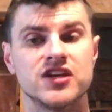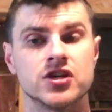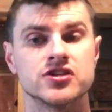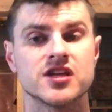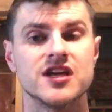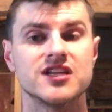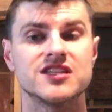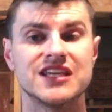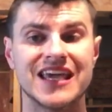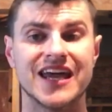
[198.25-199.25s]
years
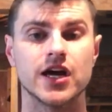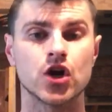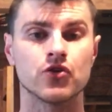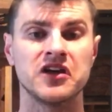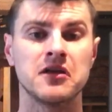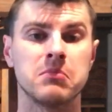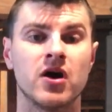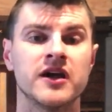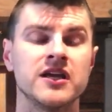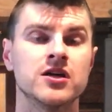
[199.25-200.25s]
to get a Greek
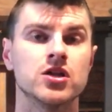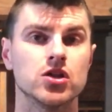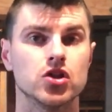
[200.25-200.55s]
body